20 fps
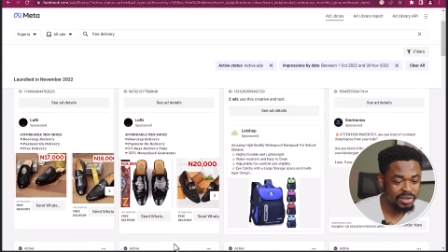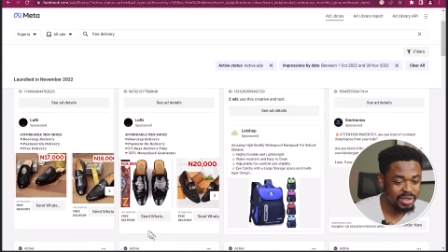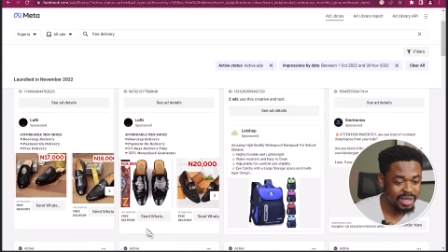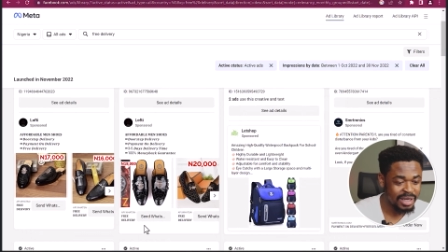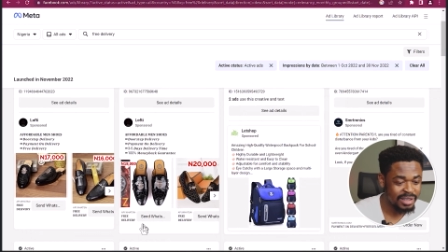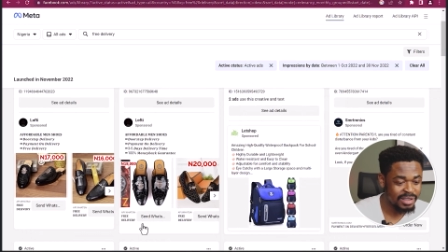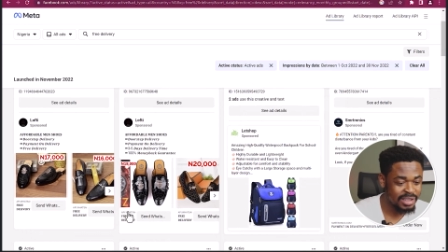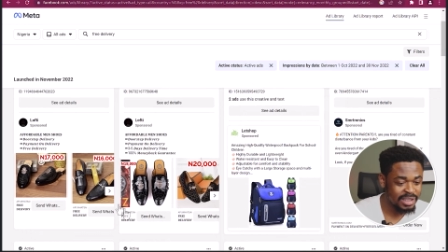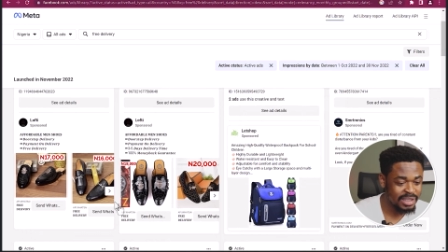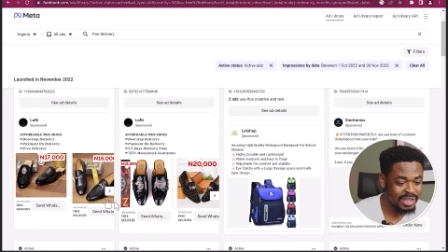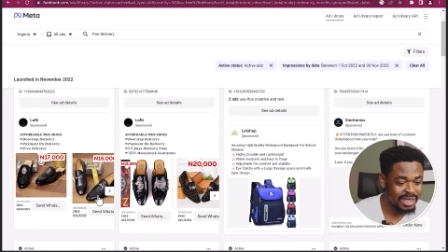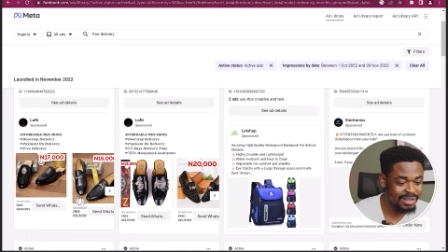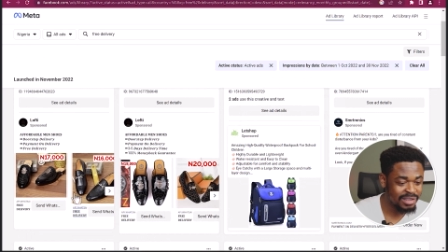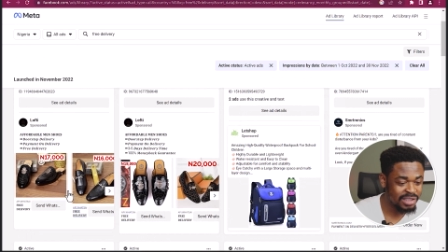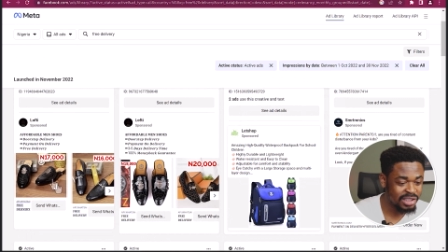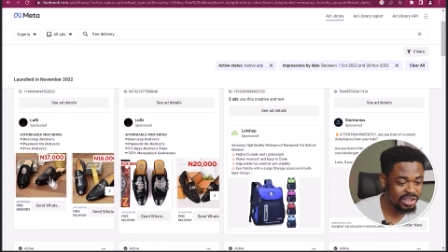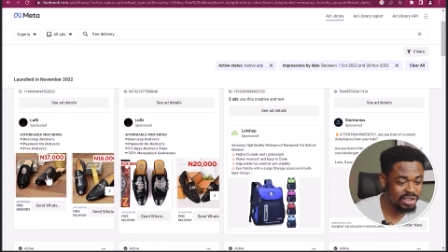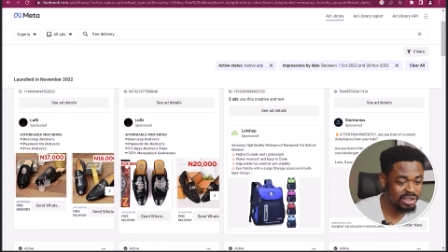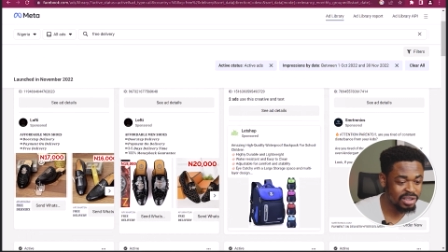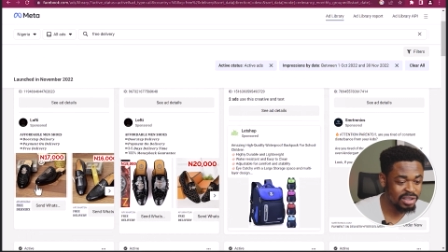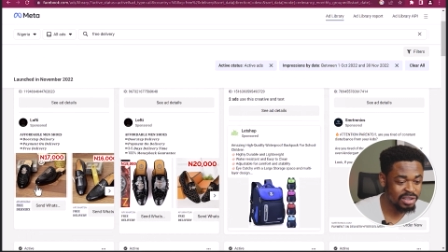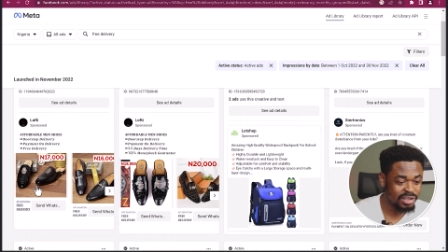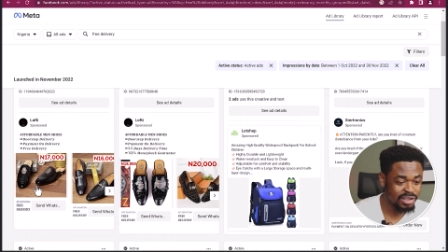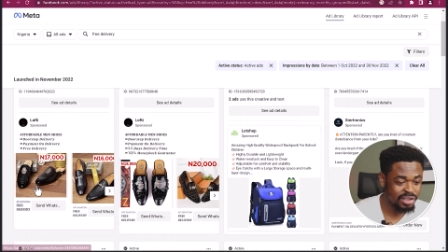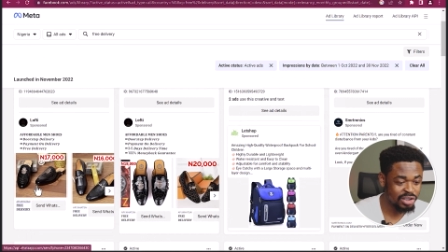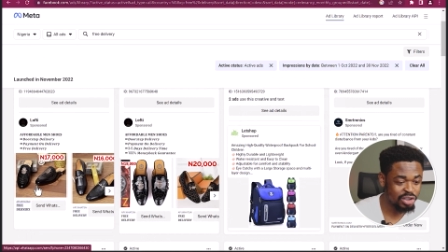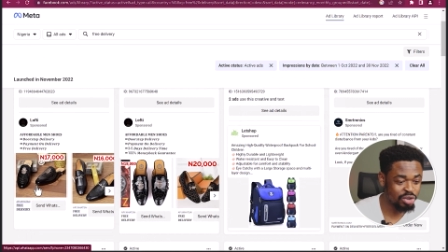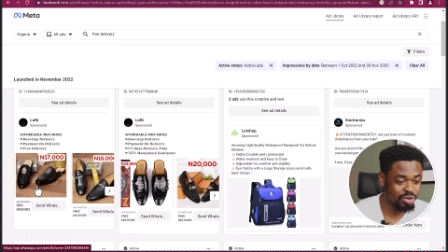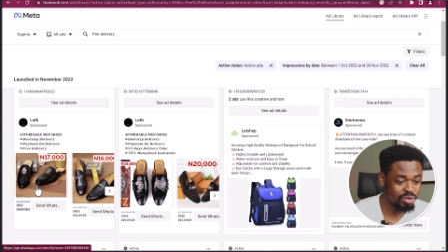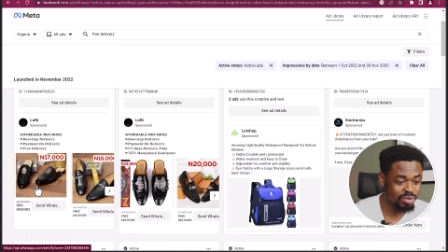You can see that this
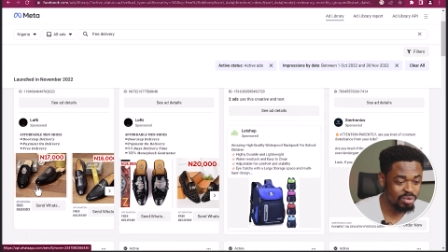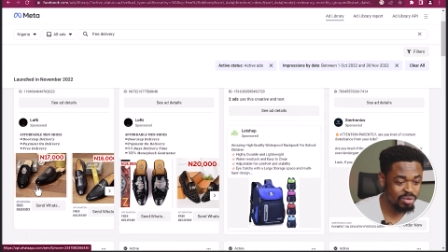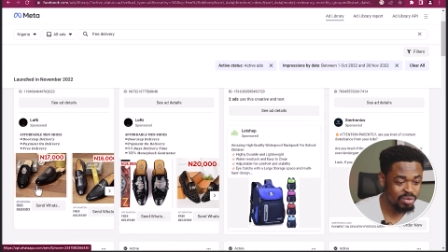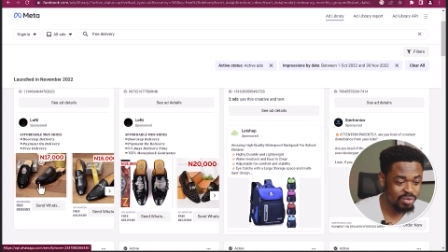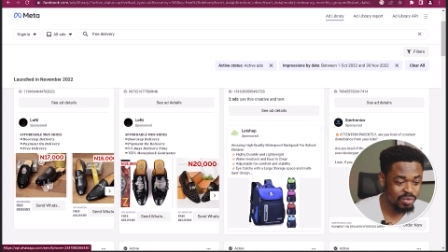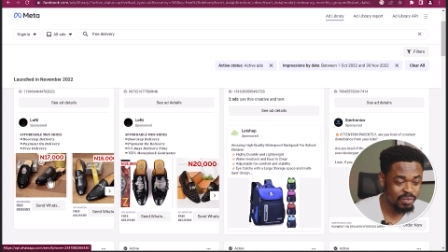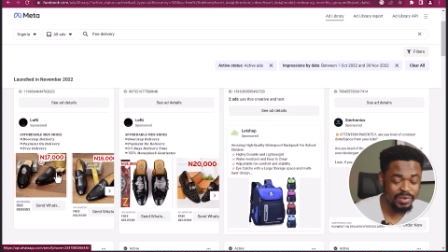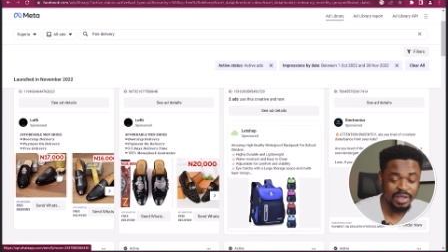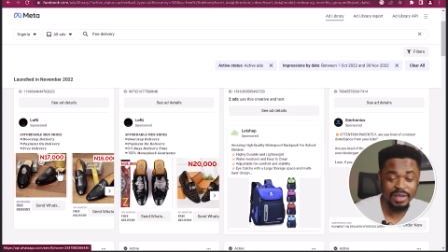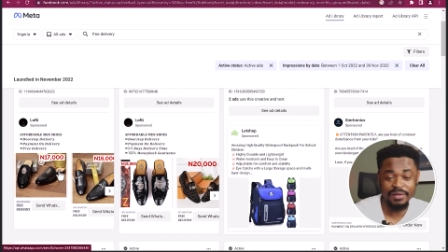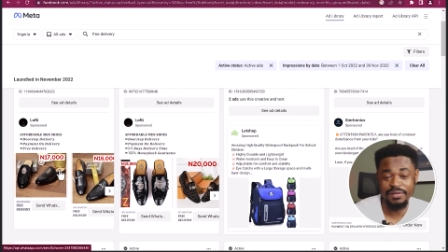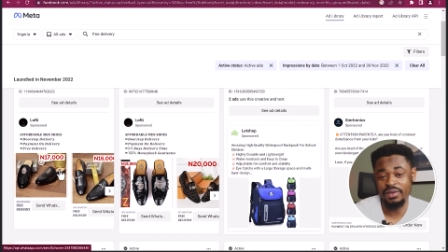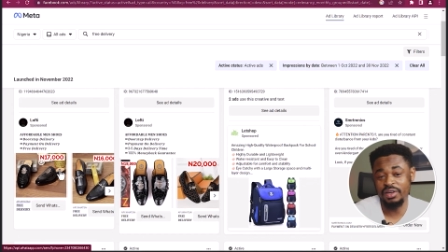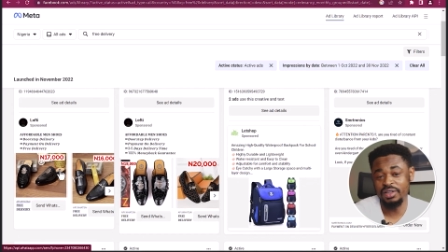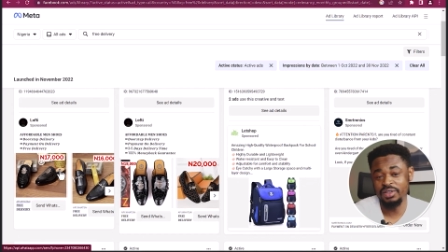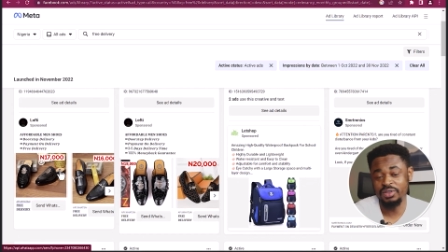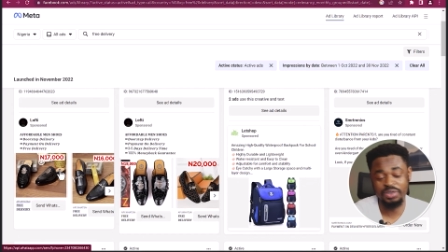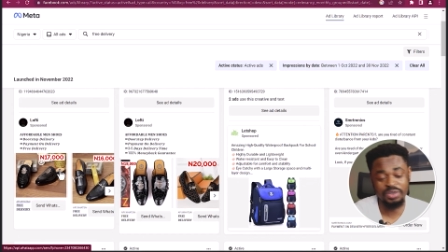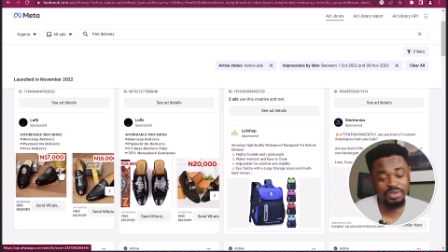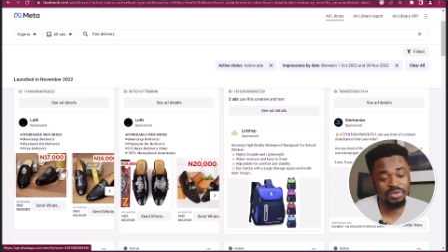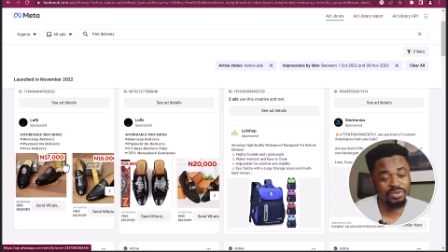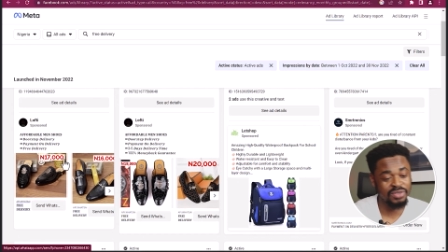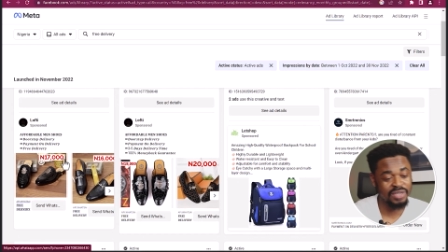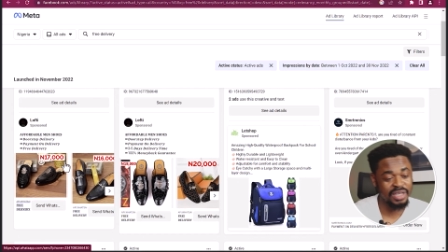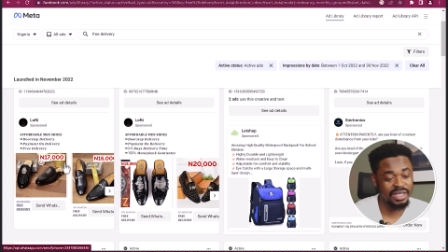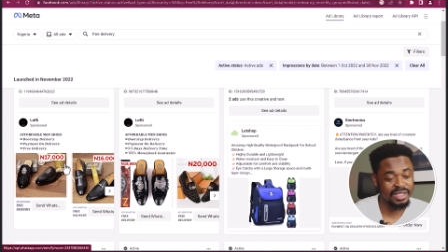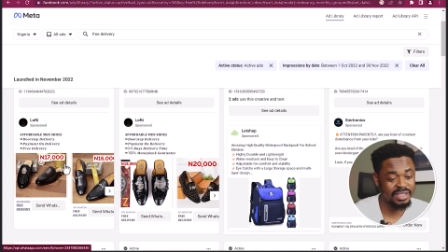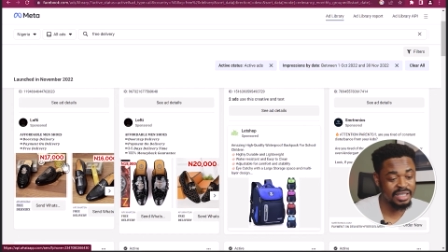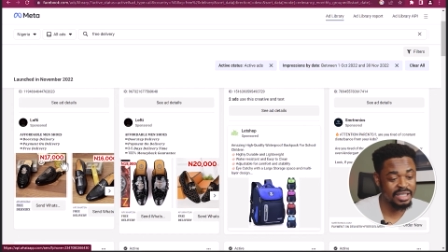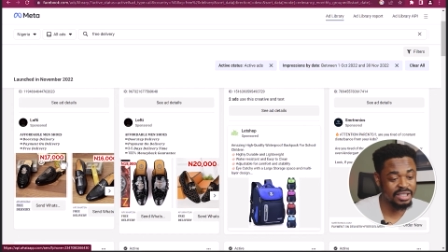shoe, if you're into shoes, you
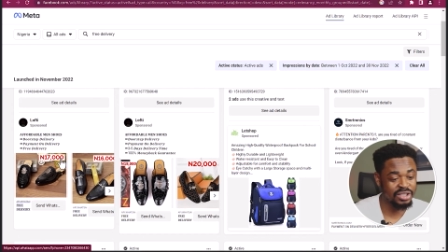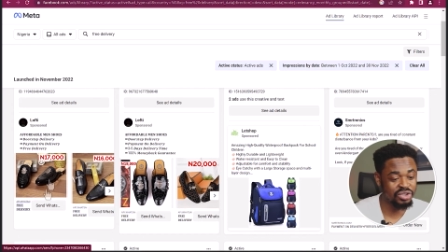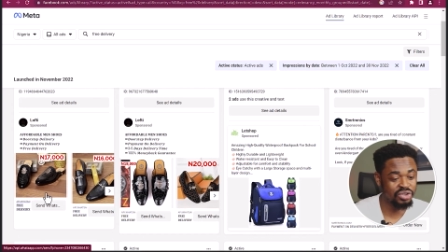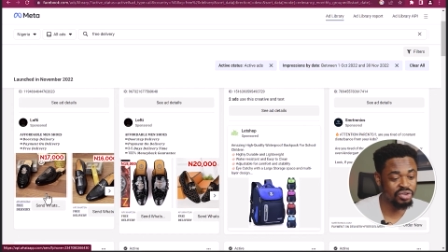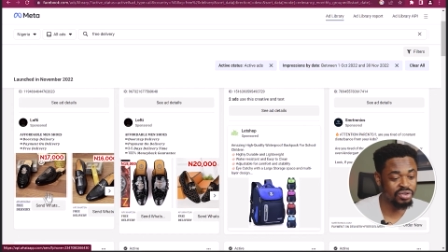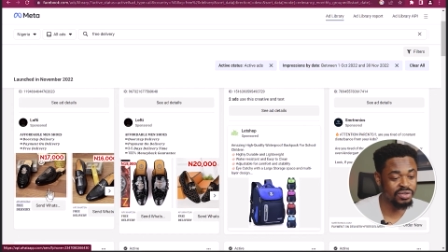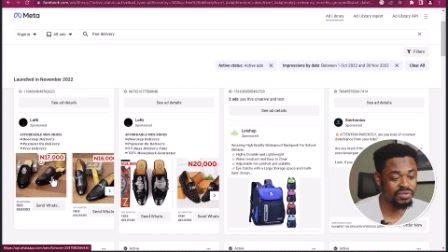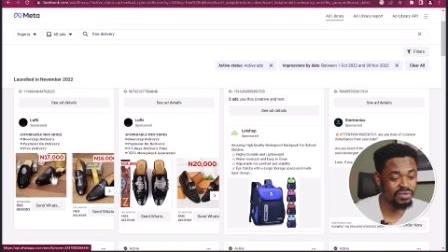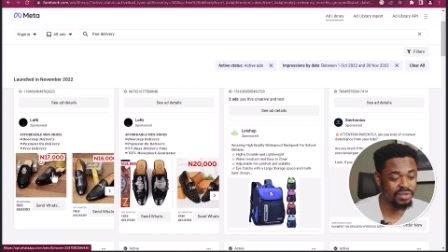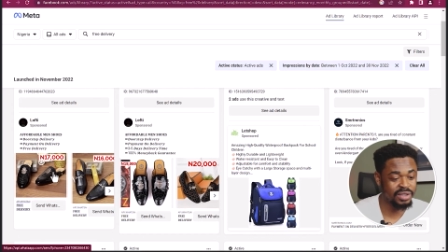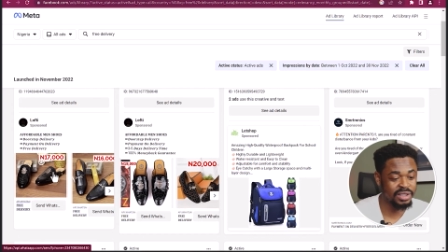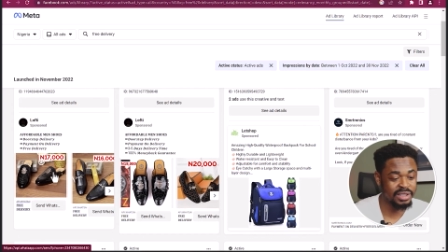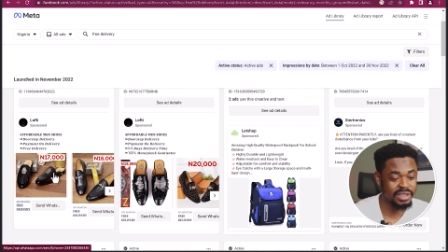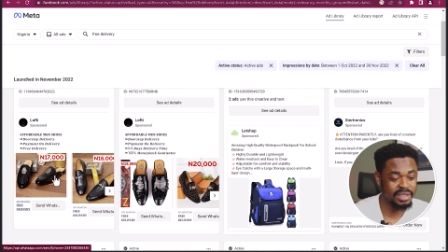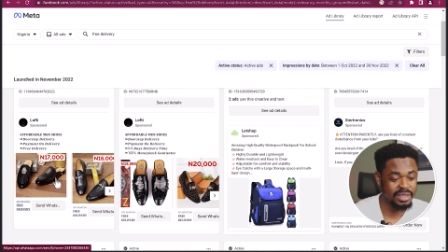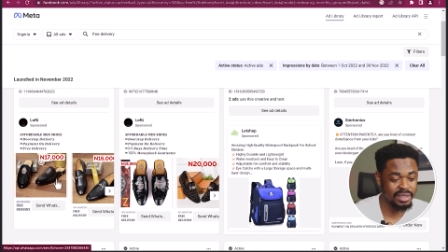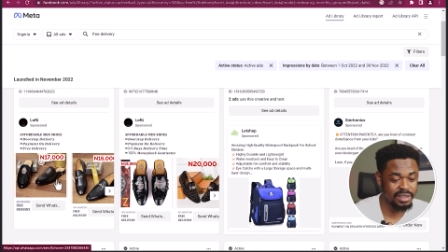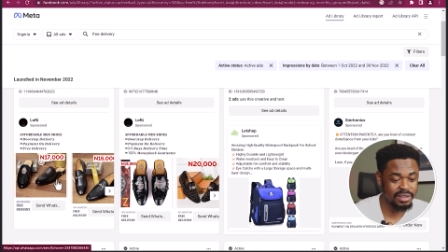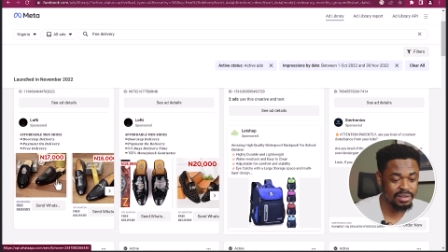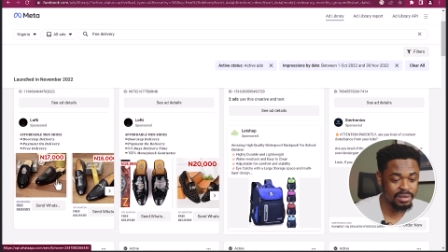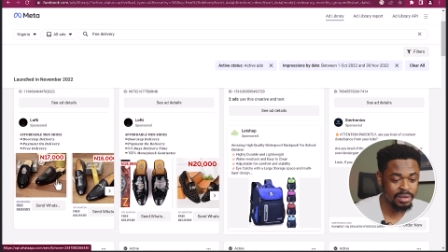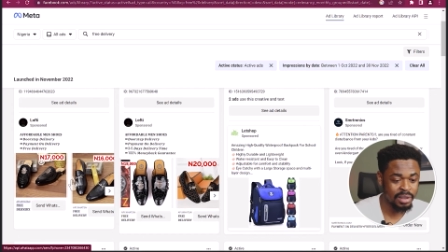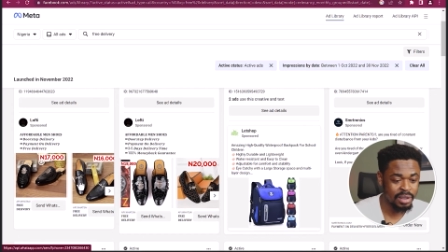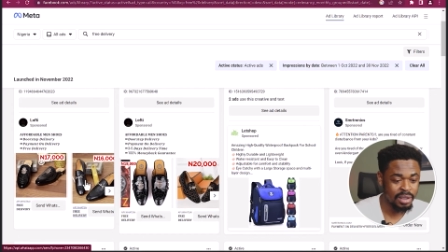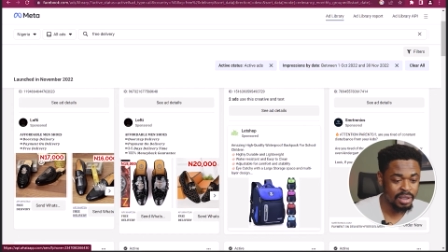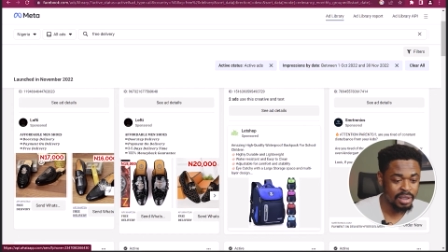can see that this shoe is really selling.